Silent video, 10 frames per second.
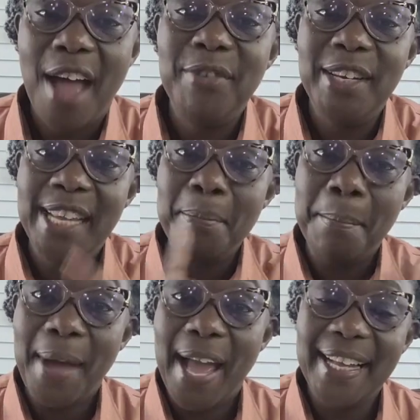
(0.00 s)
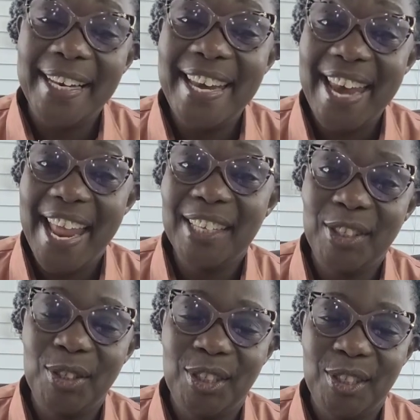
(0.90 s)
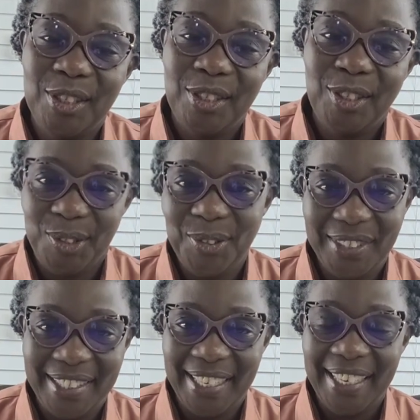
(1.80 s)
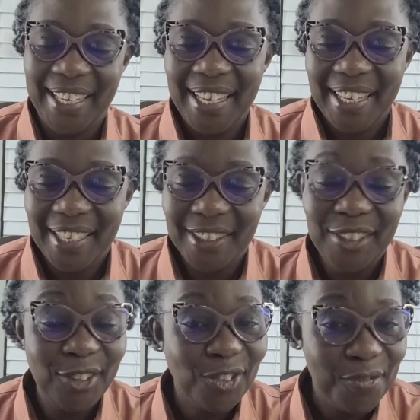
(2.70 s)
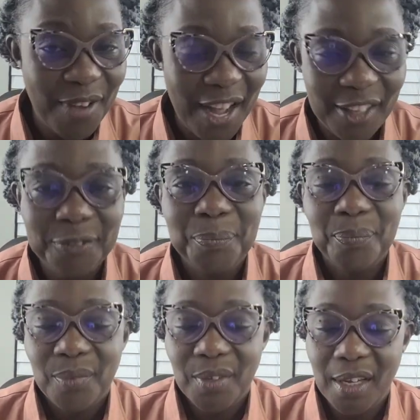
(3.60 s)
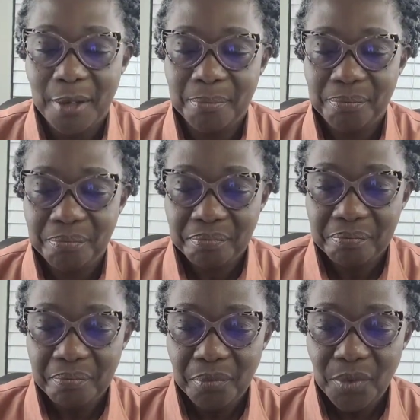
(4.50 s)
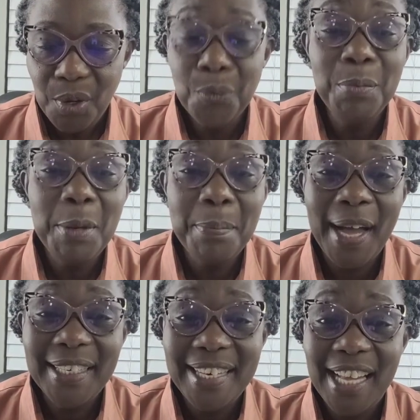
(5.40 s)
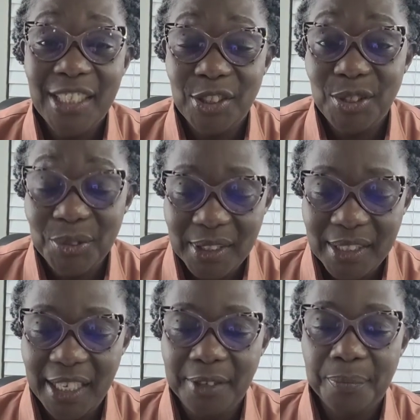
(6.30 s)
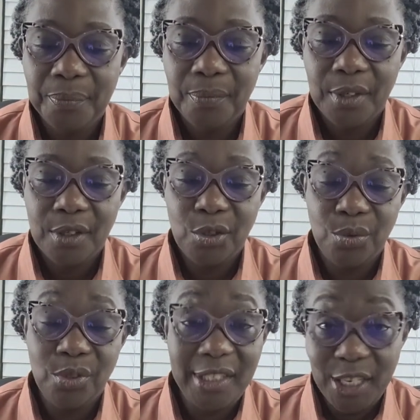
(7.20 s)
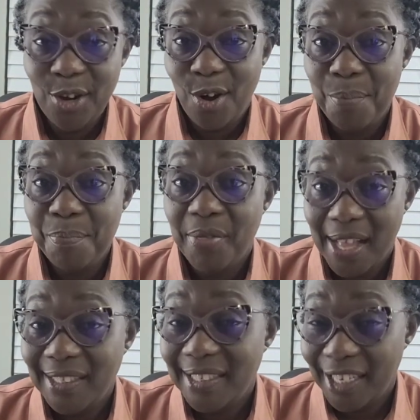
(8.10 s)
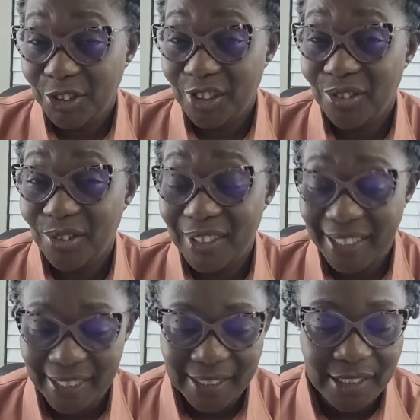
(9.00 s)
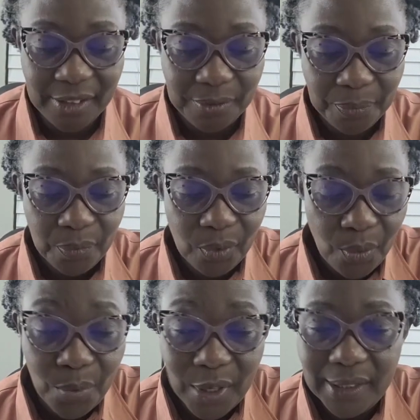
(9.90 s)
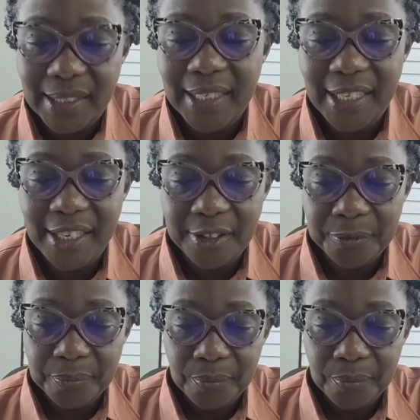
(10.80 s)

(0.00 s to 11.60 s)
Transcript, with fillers: having him back next Tuesday. Uh, Dr. Val um, will be back next Tuesday to take up that session on healing once again